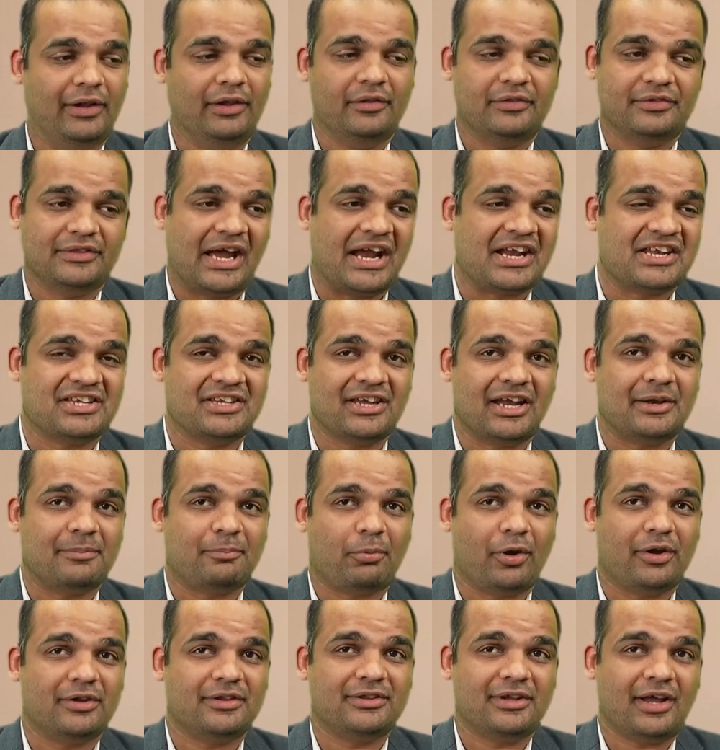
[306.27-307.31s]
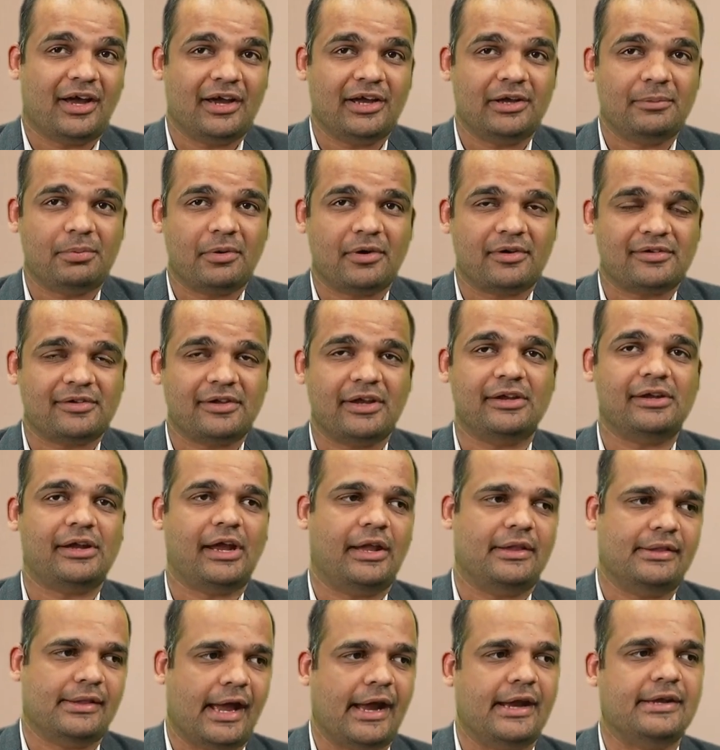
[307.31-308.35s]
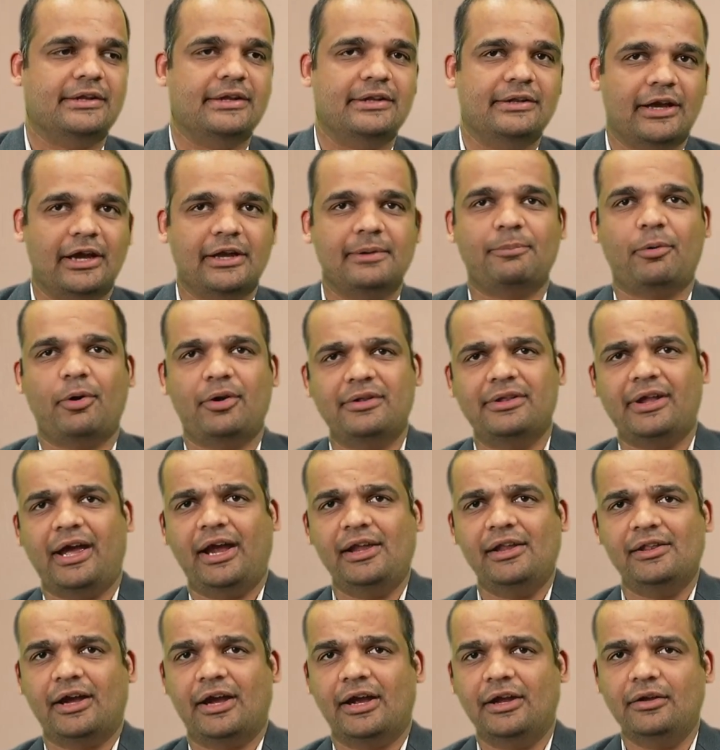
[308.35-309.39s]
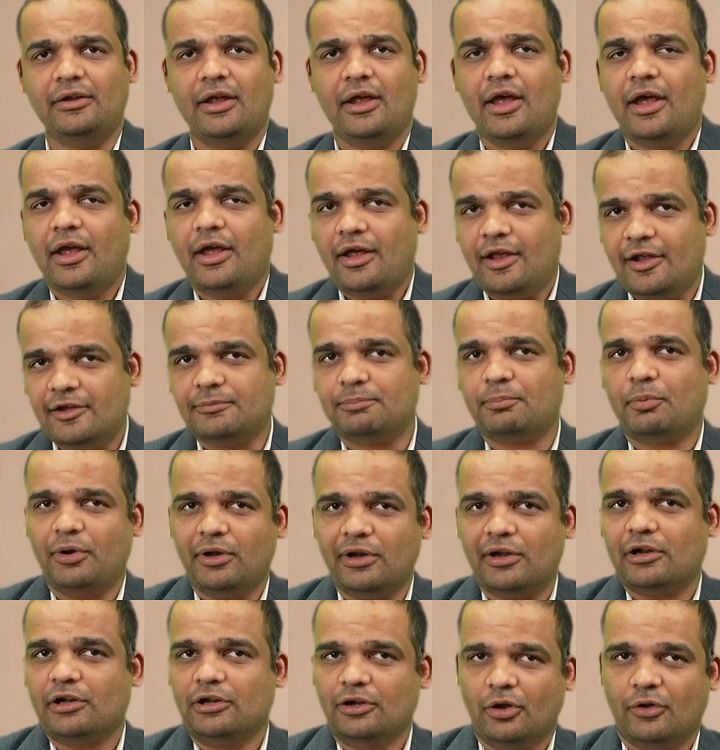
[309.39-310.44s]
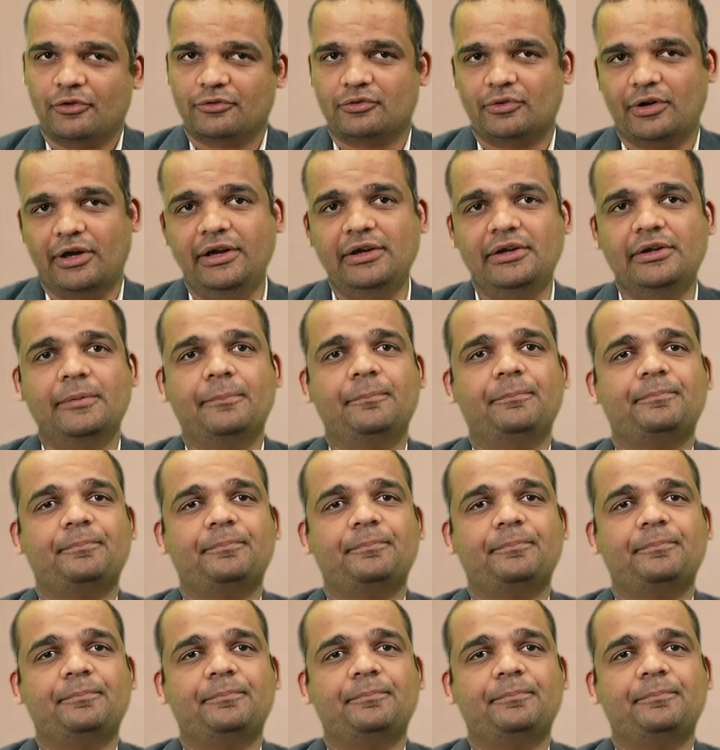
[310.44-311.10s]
99.9% and 99.99 is pretty close, right?